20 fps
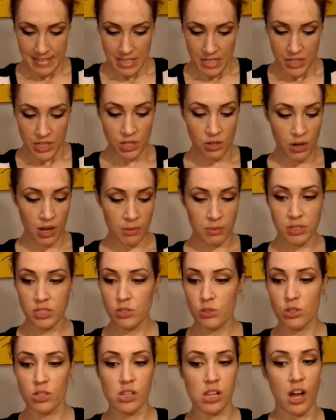You know what, I'm going
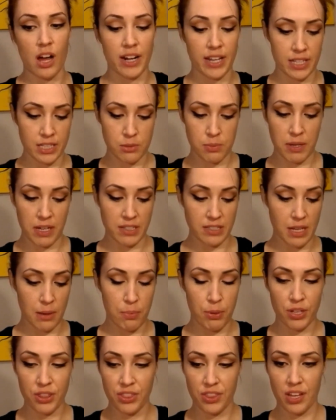to do the Claudias because I
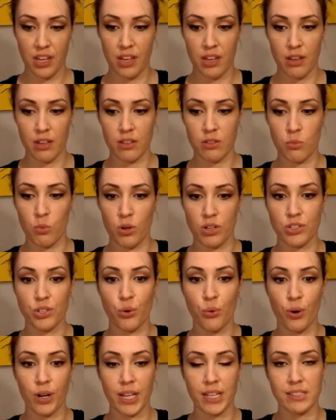put the
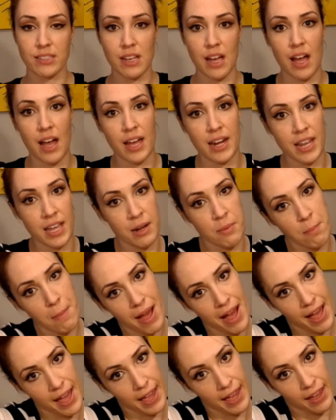120s on in
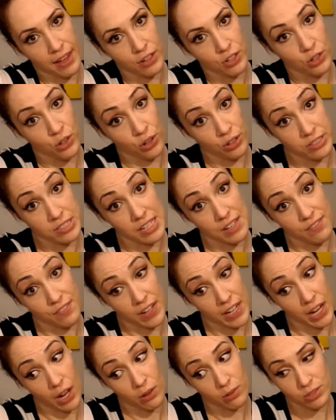my New Year's Eve
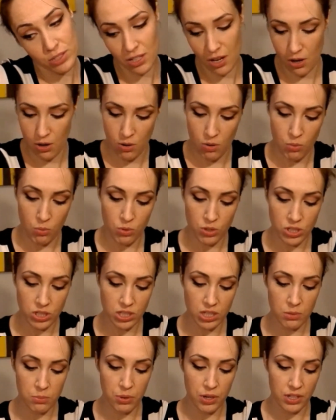video. So we're just
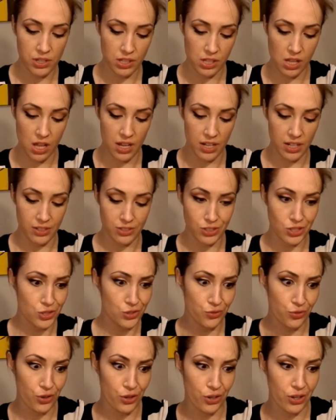going to put on the Claudias
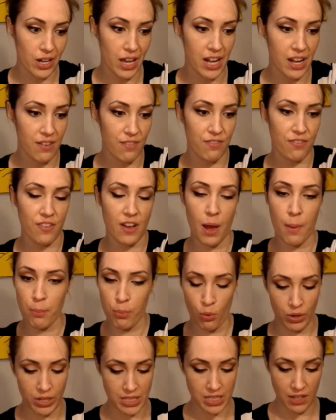just for kind of a
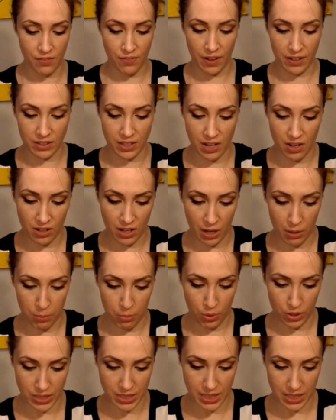pointy effect. They are kind of
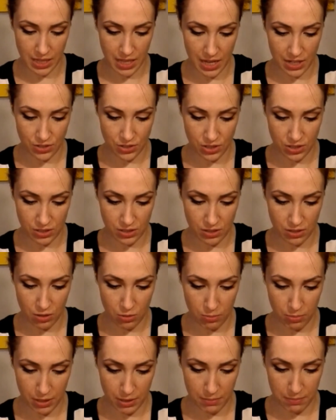pointy lashes a
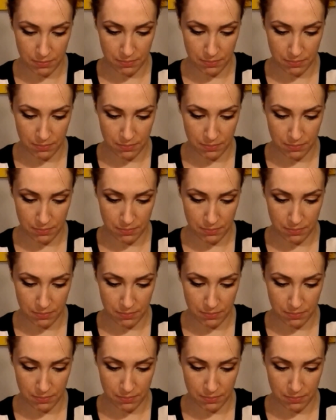little bit.